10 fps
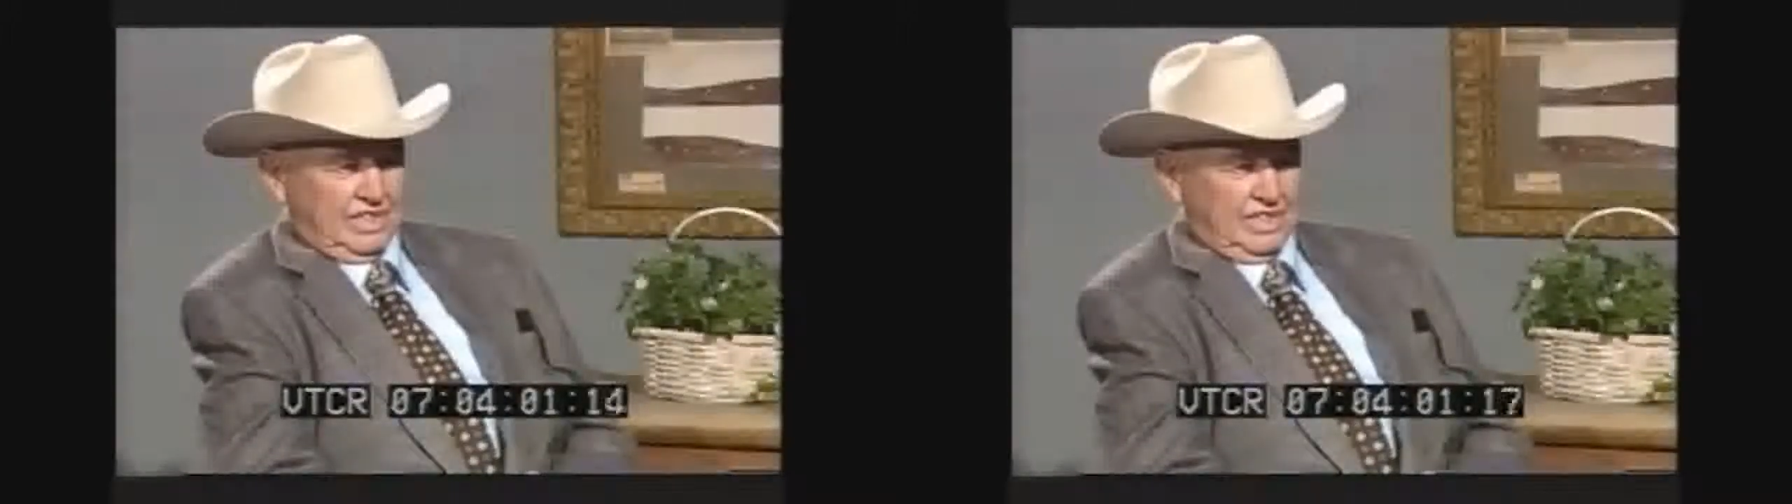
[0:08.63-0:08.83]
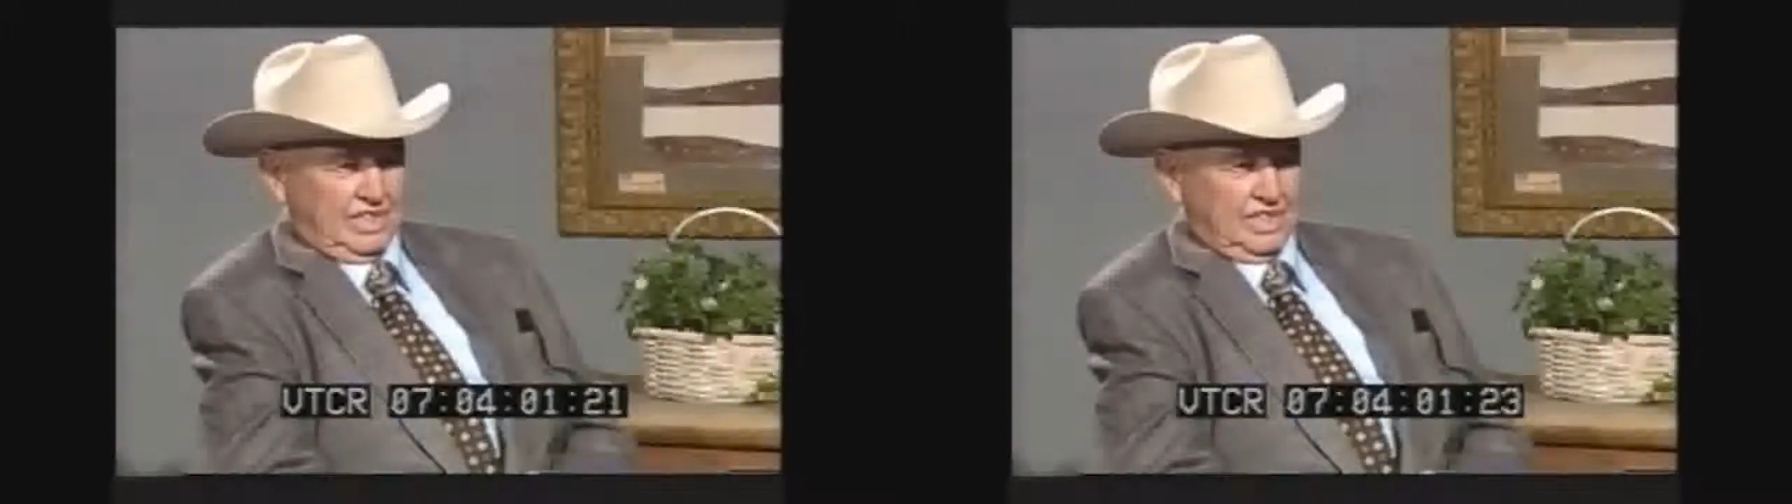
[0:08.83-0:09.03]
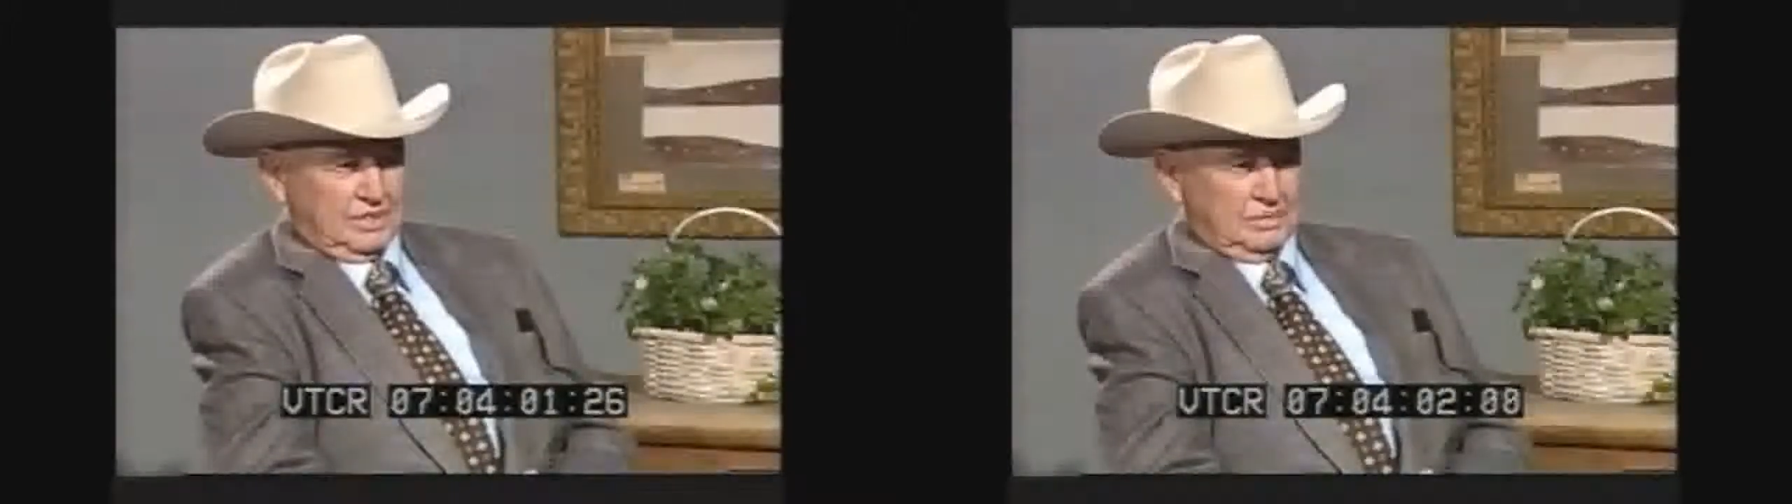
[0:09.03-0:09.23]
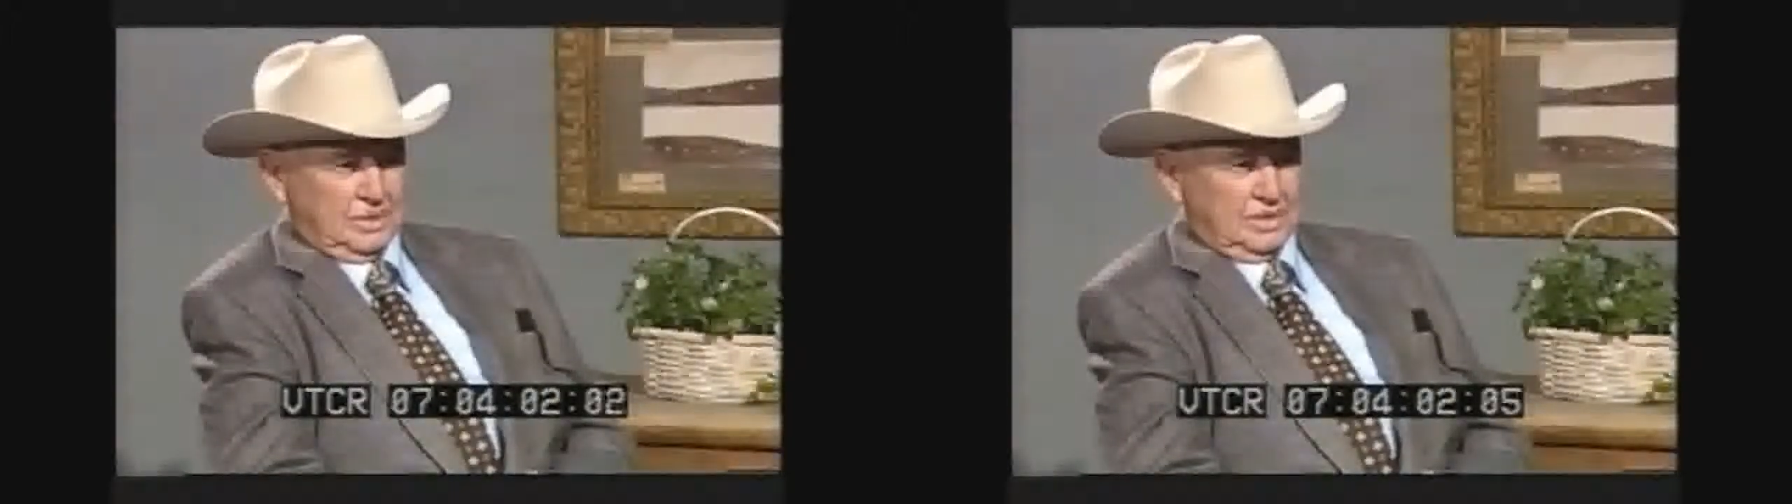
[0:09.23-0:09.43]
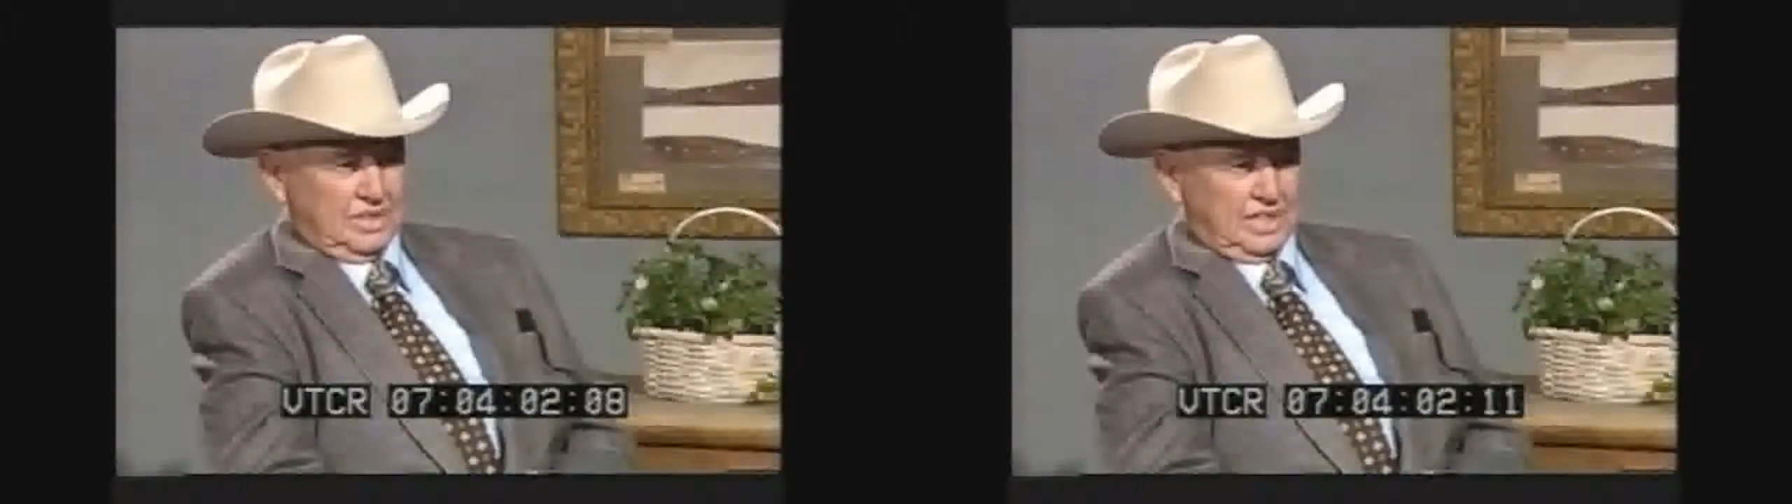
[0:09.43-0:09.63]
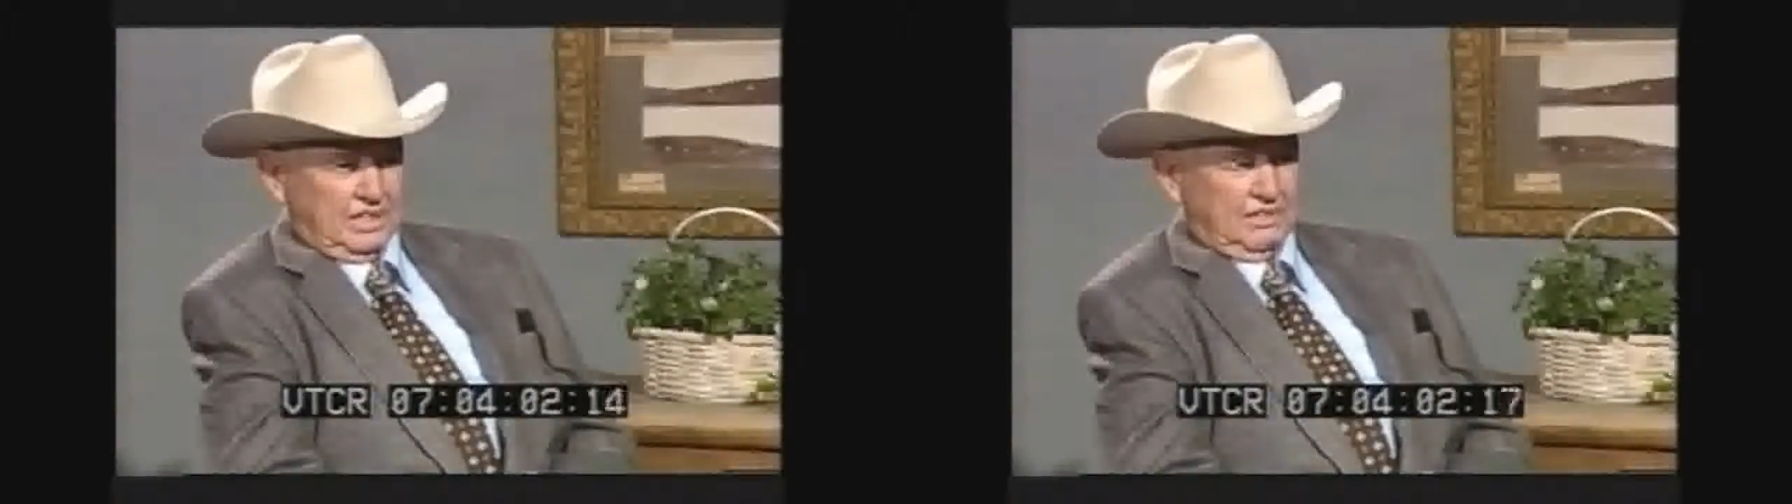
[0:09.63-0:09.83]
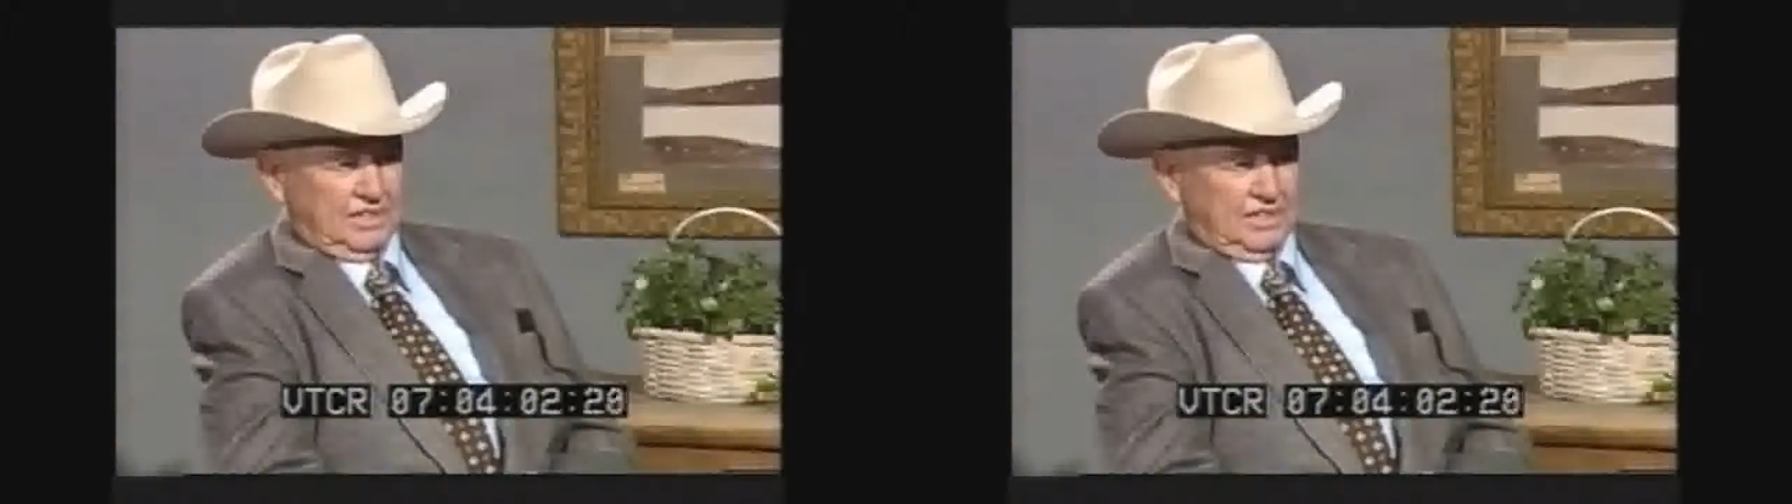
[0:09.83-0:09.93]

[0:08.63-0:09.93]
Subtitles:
and his mother died